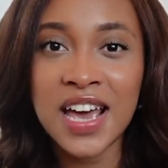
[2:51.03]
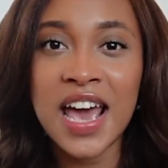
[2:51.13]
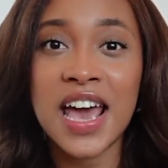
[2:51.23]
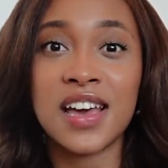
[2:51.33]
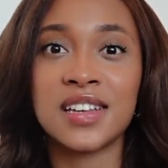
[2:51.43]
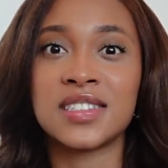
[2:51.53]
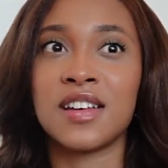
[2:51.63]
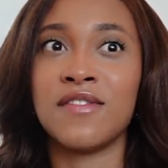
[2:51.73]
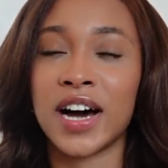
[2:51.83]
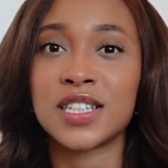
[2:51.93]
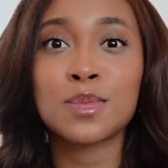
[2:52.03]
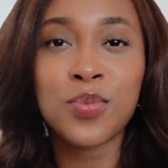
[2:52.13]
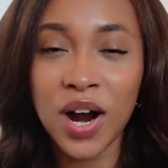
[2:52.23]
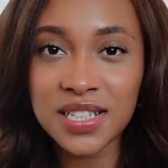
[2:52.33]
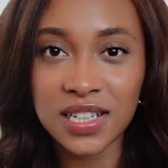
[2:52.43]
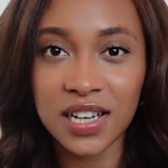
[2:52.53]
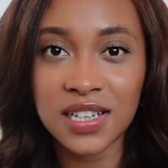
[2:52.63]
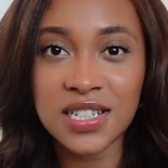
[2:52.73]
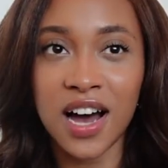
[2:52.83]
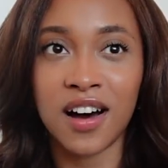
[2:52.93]
is the vice president
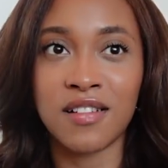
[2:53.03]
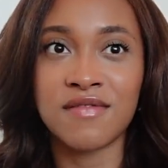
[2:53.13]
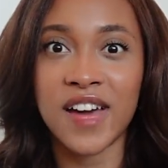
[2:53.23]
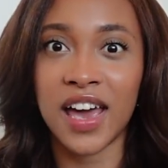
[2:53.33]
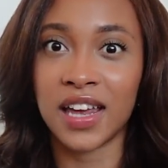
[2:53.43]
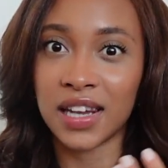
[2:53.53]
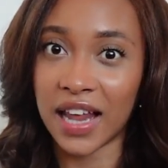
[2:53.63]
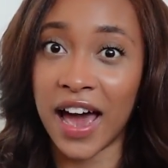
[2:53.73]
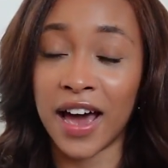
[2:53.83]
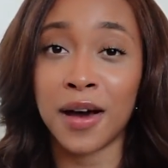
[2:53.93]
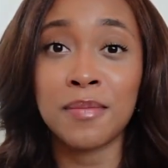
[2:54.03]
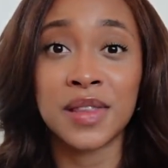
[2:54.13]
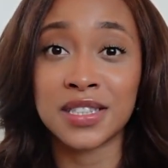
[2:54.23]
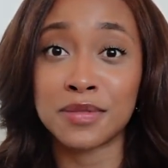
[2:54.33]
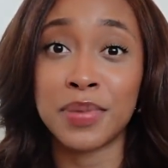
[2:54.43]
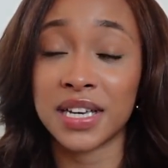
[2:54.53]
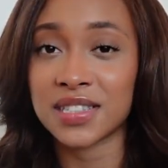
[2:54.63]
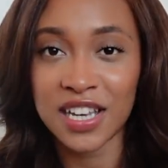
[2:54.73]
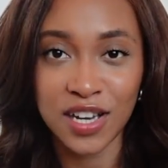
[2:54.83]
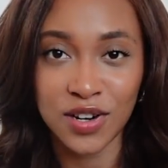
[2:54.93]
of a lab that's based
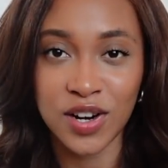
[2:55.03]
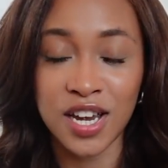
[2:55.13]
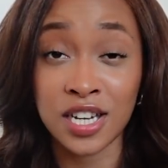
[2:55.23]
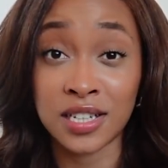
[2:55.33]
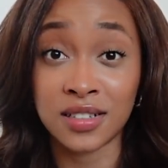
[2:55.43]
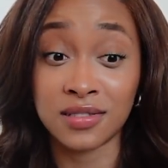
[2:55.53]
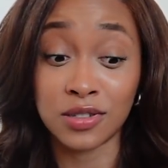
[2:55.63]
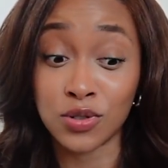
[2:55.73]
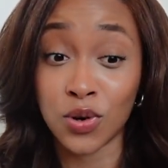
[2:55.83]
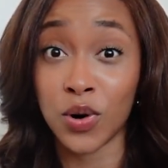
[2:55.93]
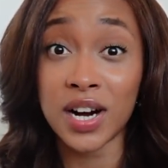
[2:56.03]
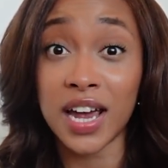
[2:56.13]
here in New York,